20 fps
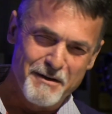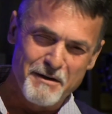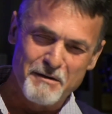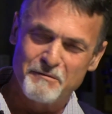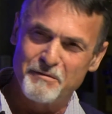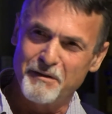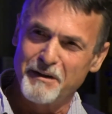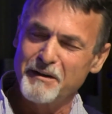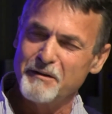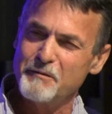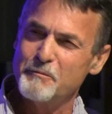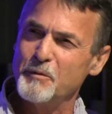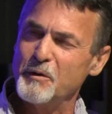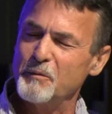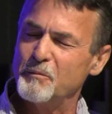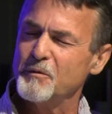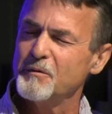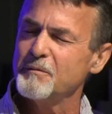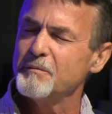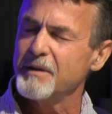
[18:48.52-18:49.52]
in front
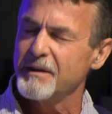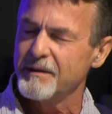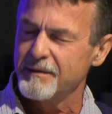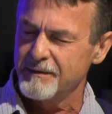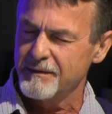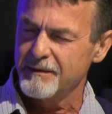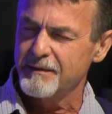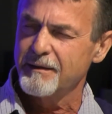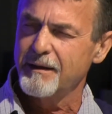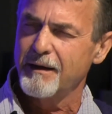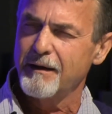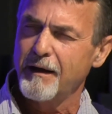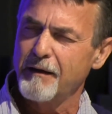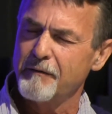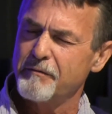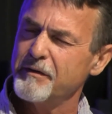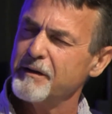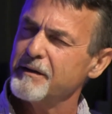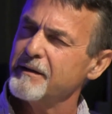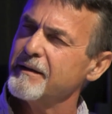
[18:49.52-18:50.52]
of people, but
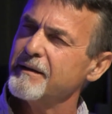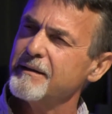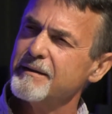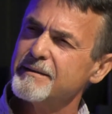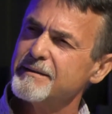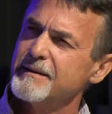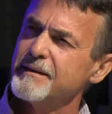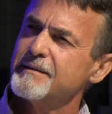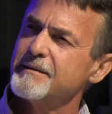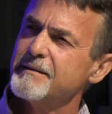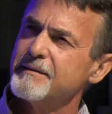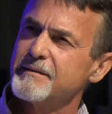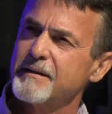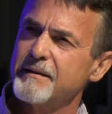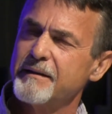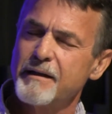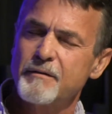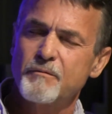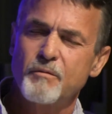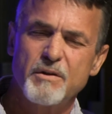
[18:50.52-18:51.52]
I feel that it's necessary.
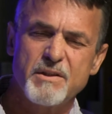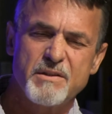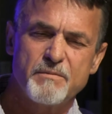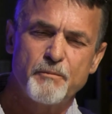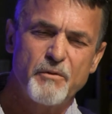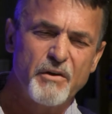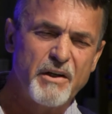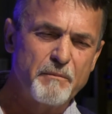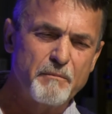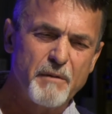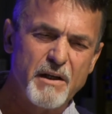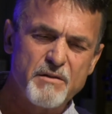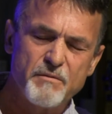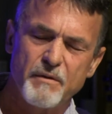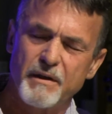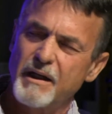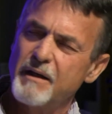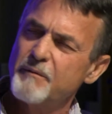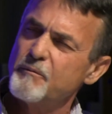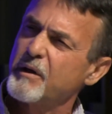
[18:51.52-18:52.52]
So that was pretty
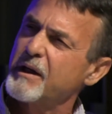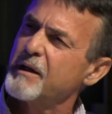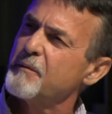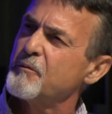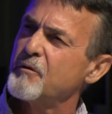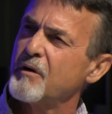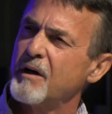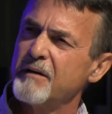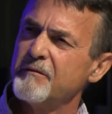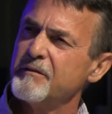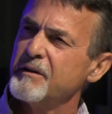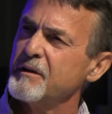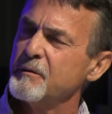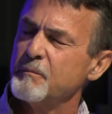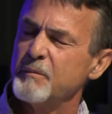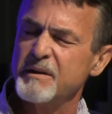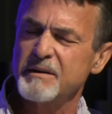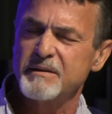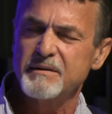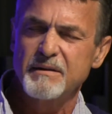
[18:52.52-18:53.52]
much what happened. We kept
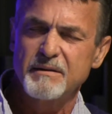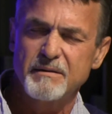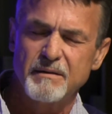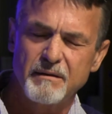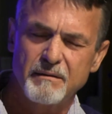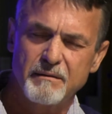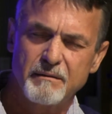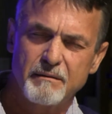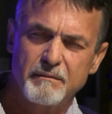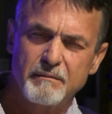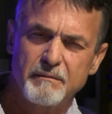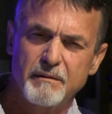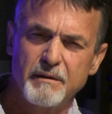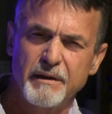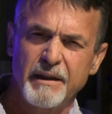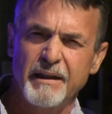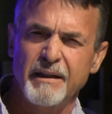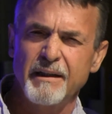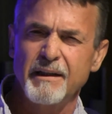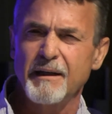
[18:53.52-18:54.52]
driving the business, and
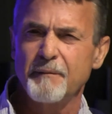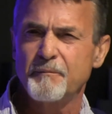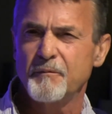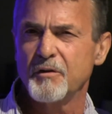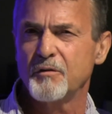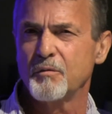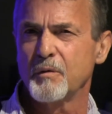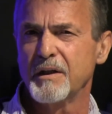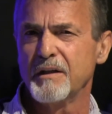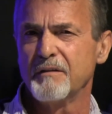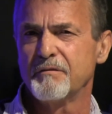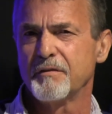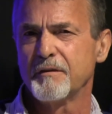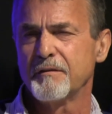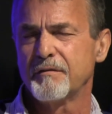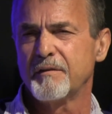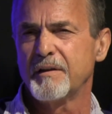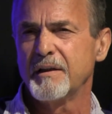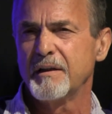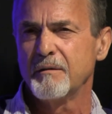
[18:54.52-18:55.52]
leading up to
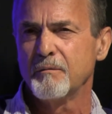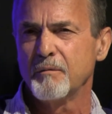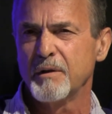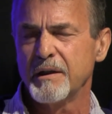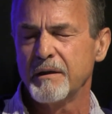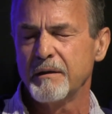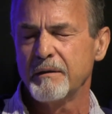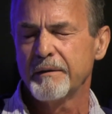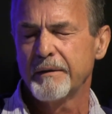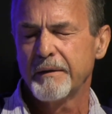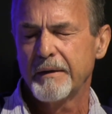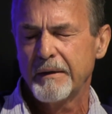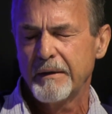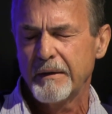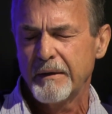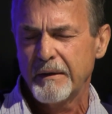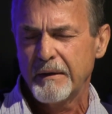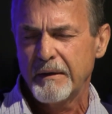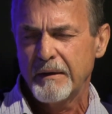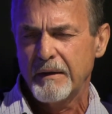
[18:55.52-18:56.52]
2015, we
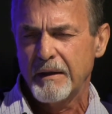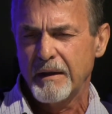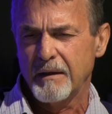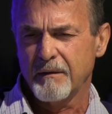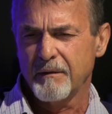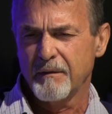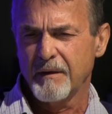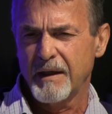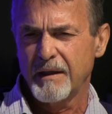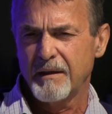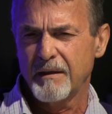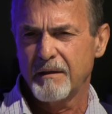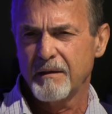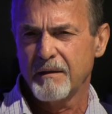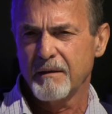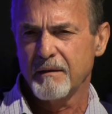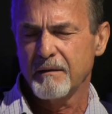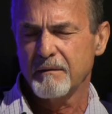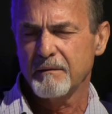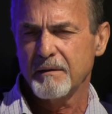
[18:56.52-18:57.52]
had
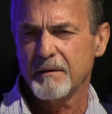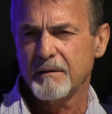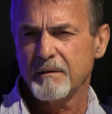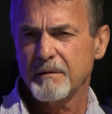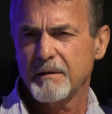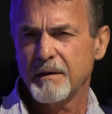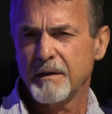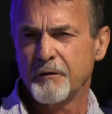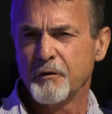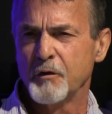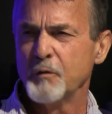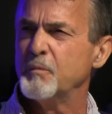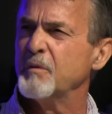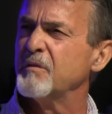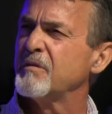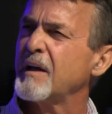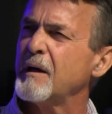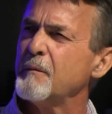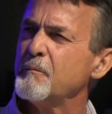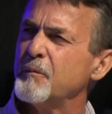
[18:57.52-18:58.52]
created a
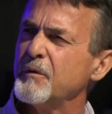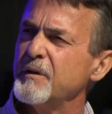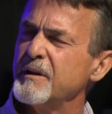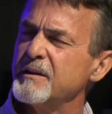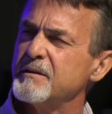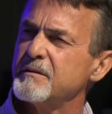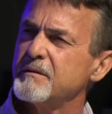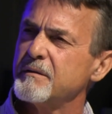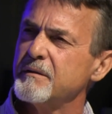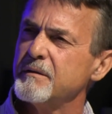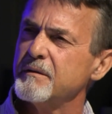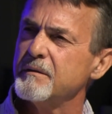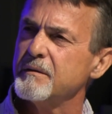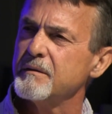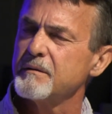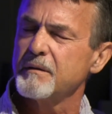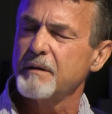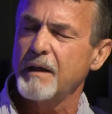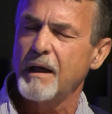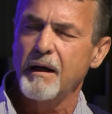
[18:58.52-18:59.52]
group of companies
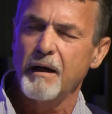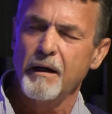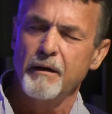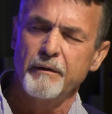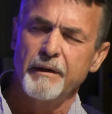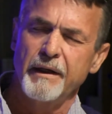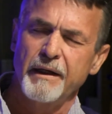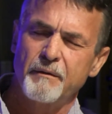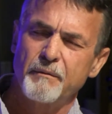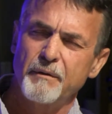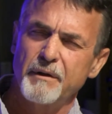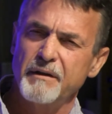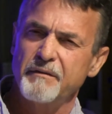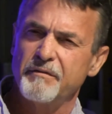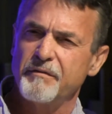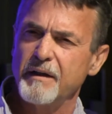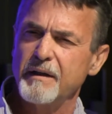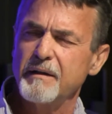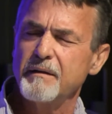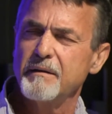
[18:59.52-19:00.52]
to our own
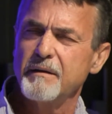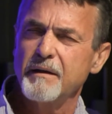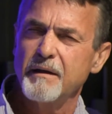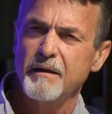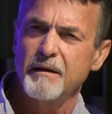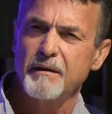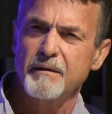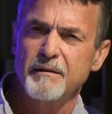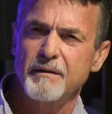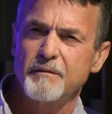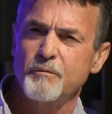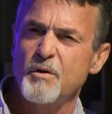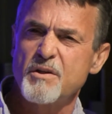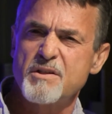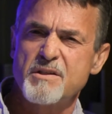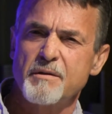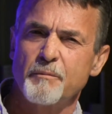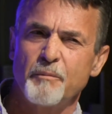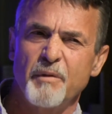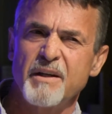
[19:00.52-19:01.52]
equity fund, and it
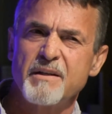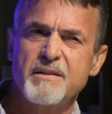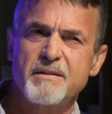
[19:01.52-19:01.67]
was